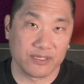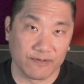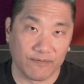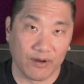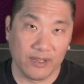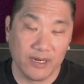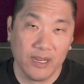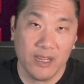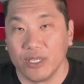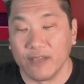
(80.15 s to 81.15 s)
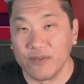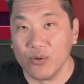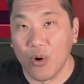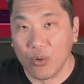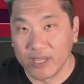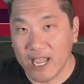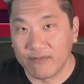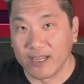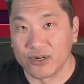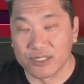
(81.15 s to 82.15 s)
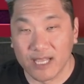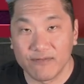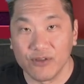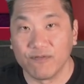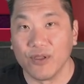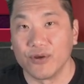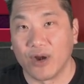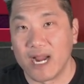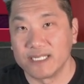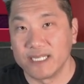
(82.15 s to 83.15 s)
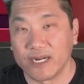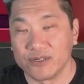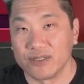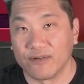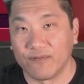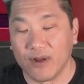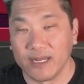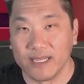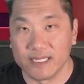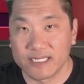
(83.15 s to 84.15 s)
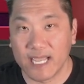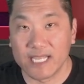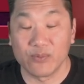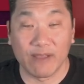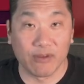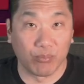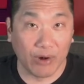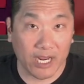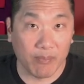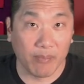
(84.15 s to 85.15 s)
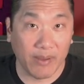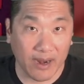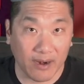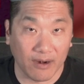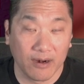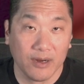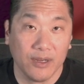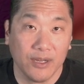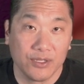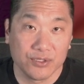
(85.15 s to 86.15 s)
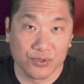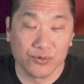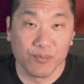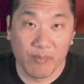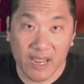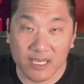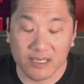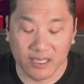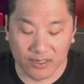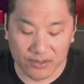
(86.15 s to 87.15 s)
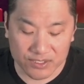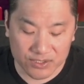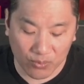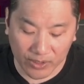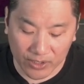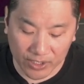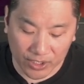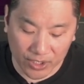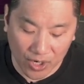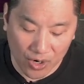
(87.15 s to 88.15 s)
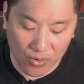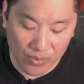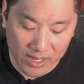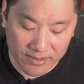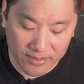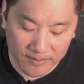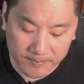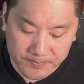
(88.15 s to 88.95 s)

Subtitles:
to the front. If you only have kickers left, you float your highest kicker to the front. In this case, we have to break up a pair to make kickers. So we're going to go with